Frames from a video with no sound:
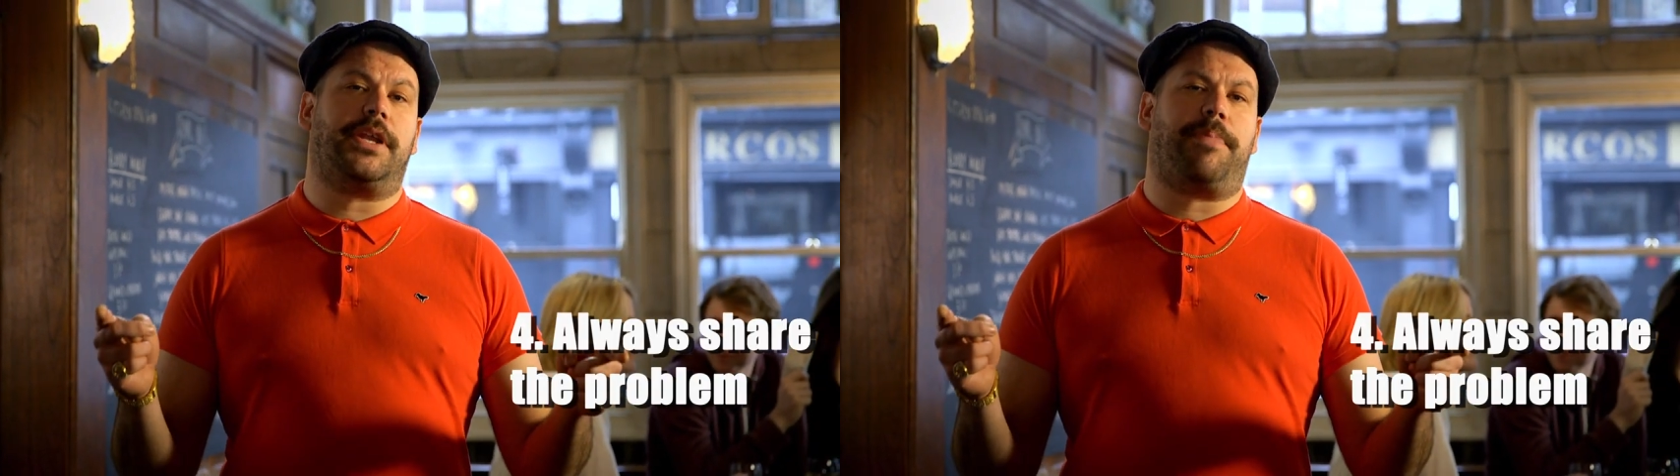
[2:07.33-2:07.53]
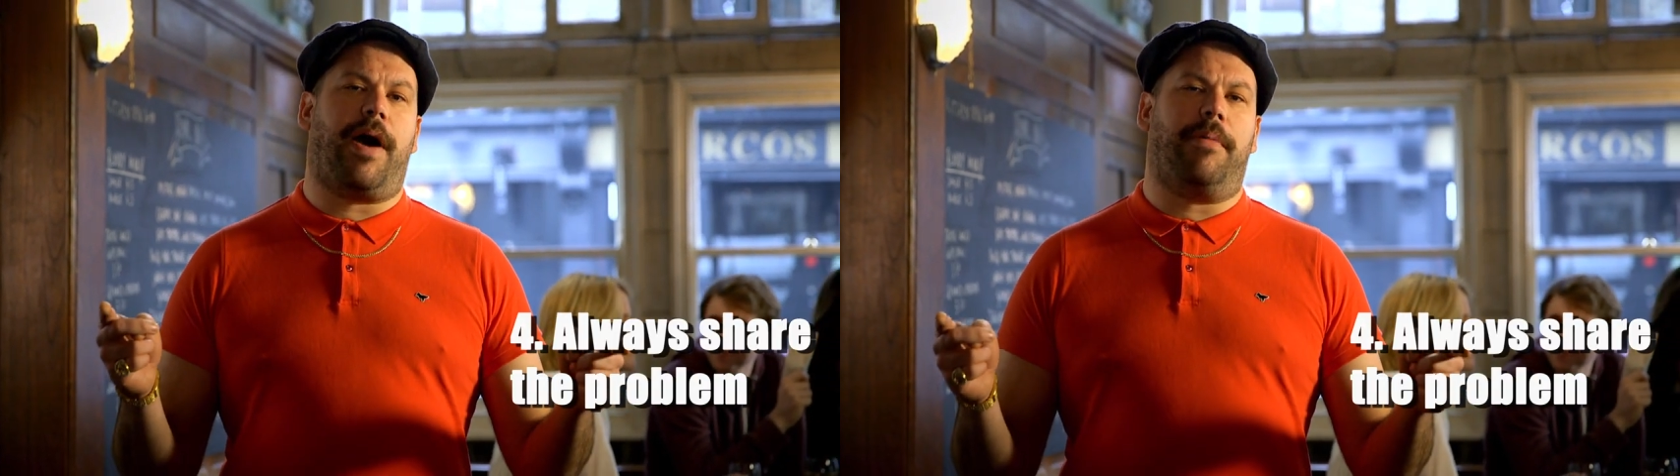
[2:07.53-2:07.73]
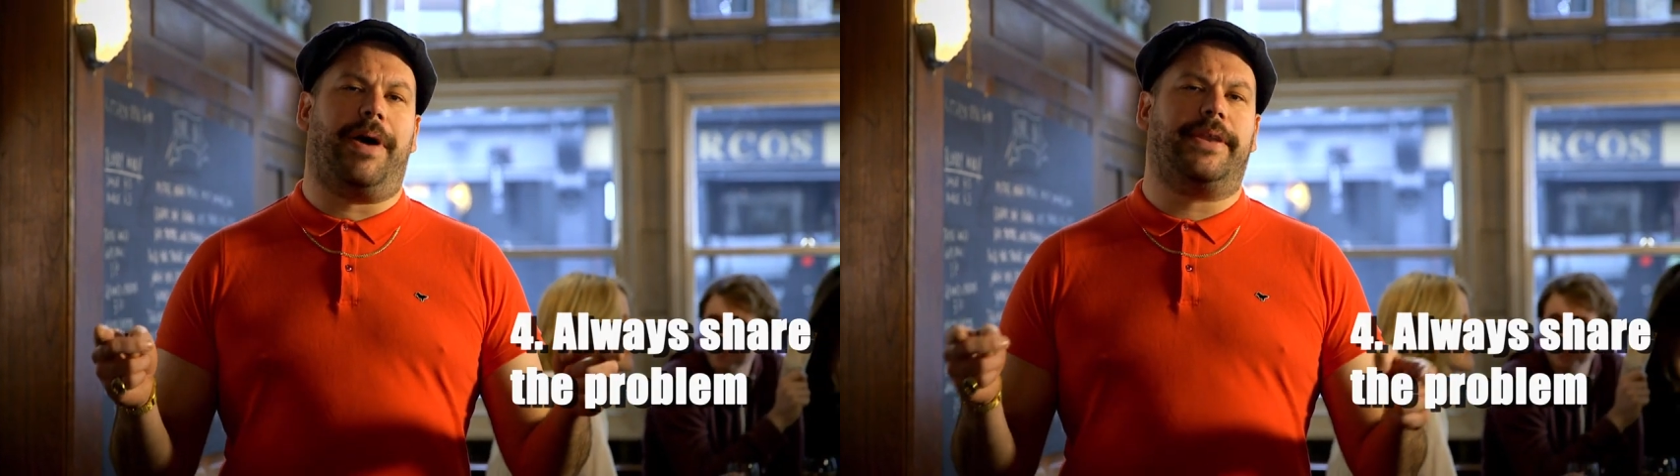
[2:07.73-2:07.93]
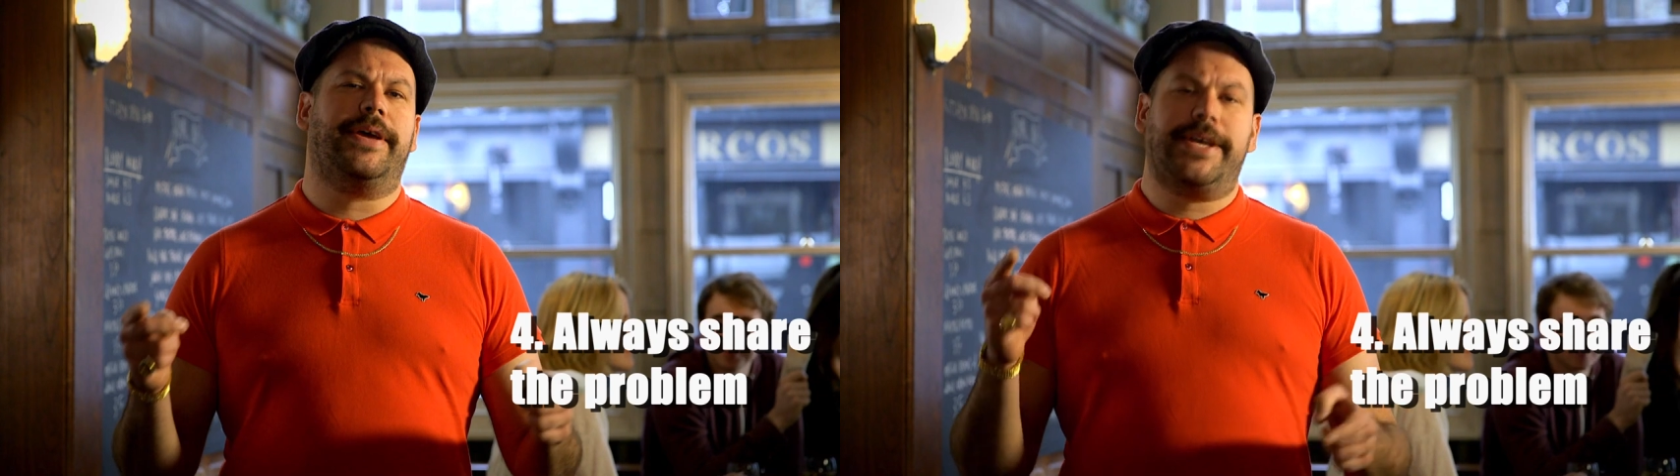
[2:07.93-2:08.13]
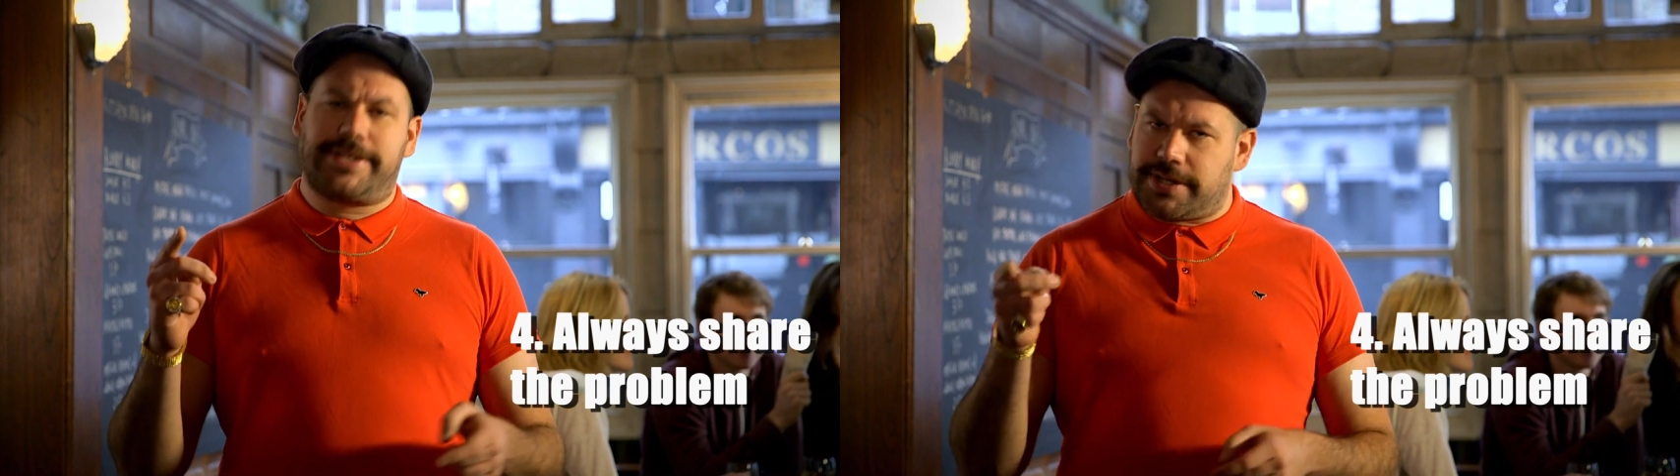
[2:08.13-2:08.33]
to the barmaid.
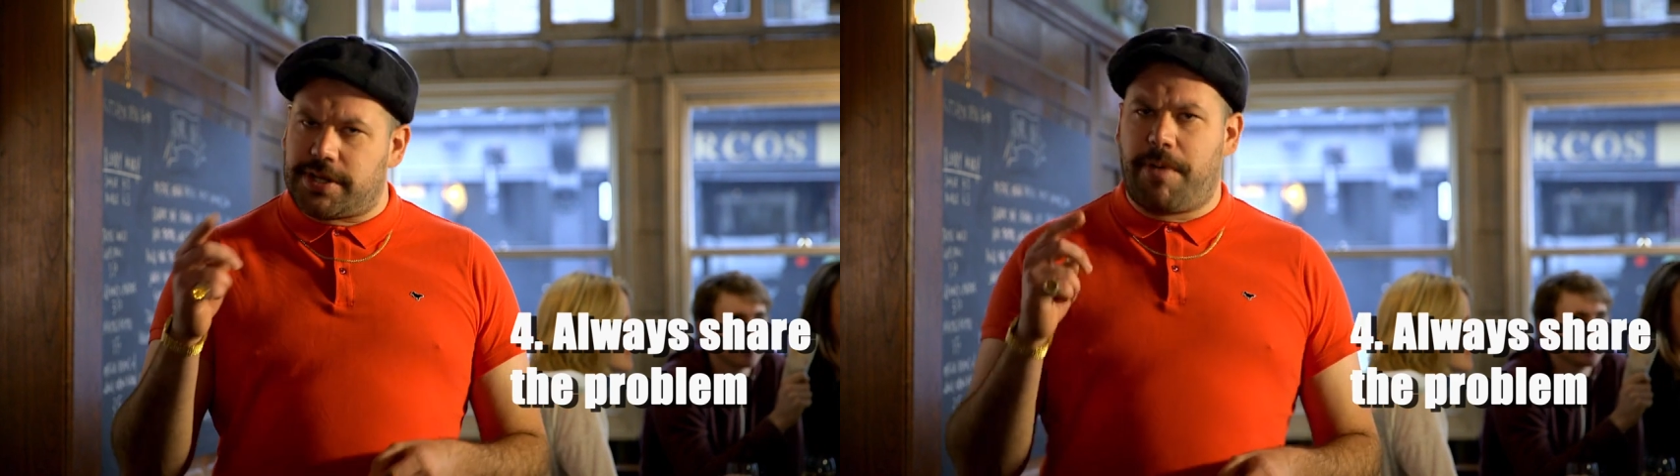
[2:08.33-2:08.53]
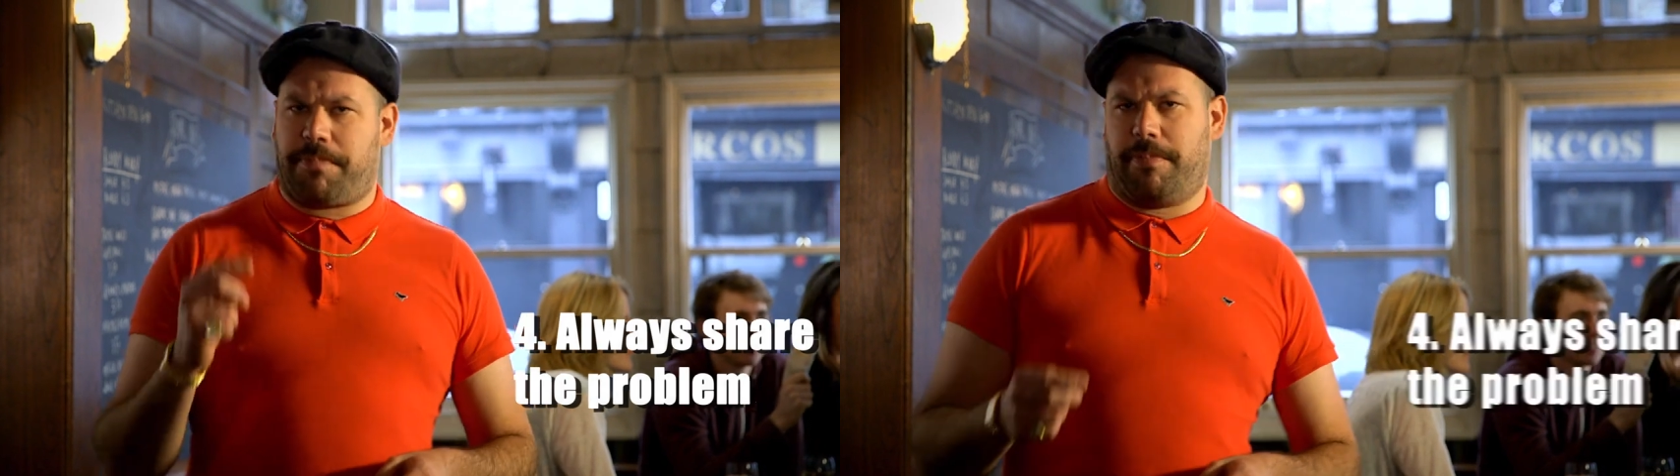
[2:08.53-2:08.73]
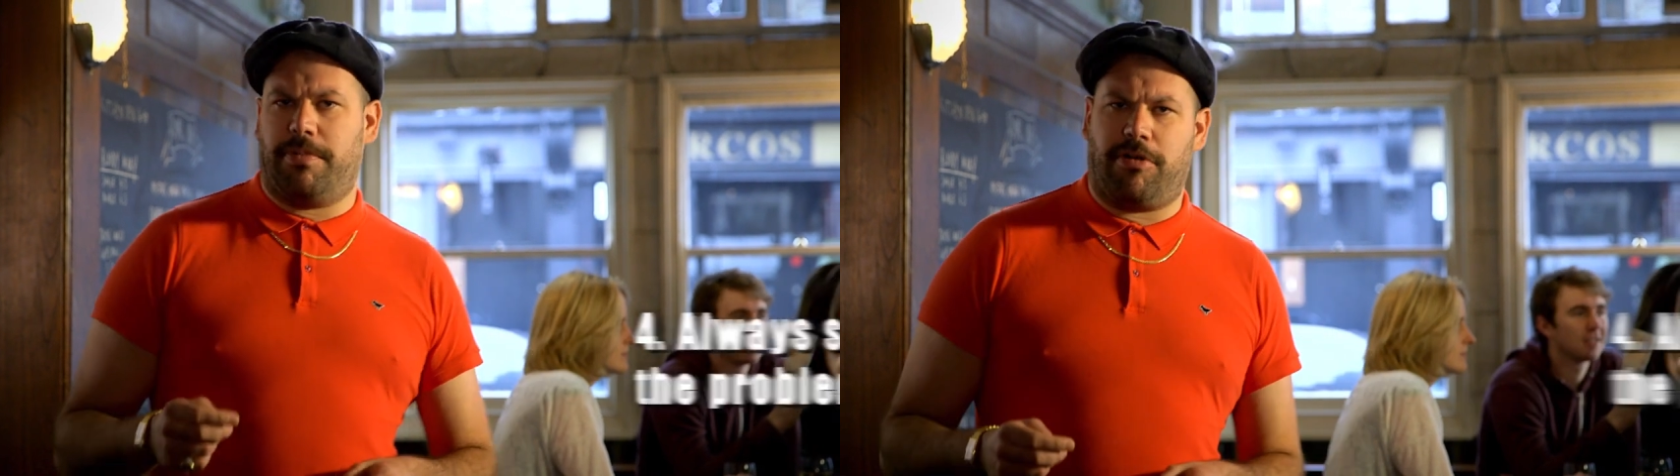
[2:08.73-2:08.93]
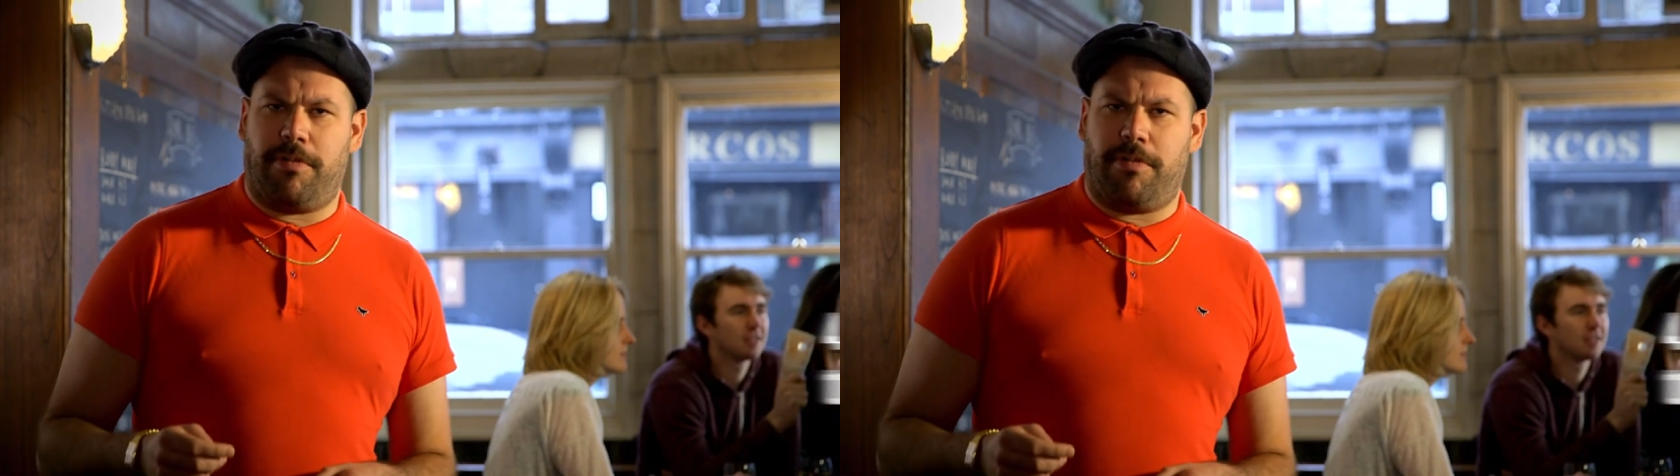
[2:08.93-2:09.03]
So it's her problem